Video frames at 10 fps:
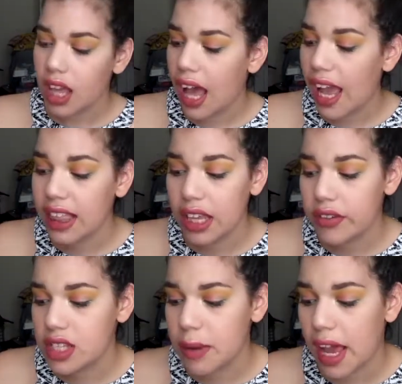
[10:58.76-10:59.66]
I love
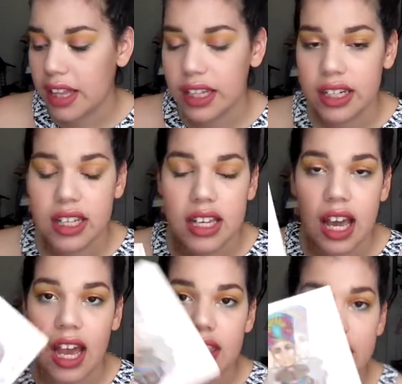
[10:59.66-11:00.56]
this palette.
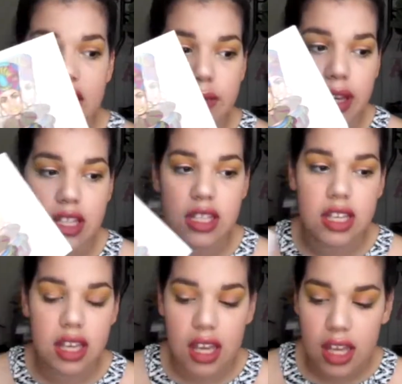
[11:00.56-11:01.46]
I think it's amazing.